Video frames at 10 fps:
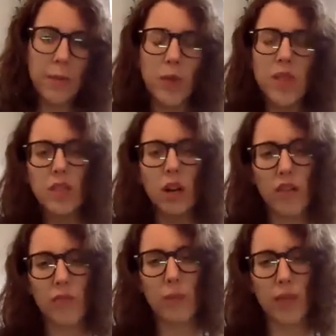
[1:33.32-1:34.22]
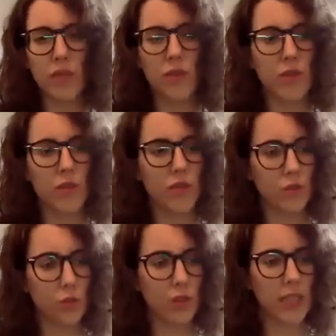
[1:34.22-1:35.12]
was a lot of pictures or
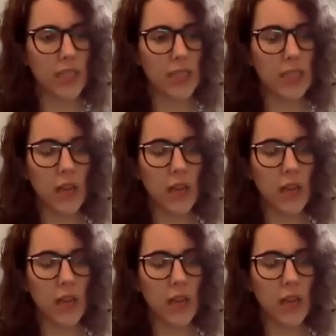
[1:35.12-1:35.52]
stories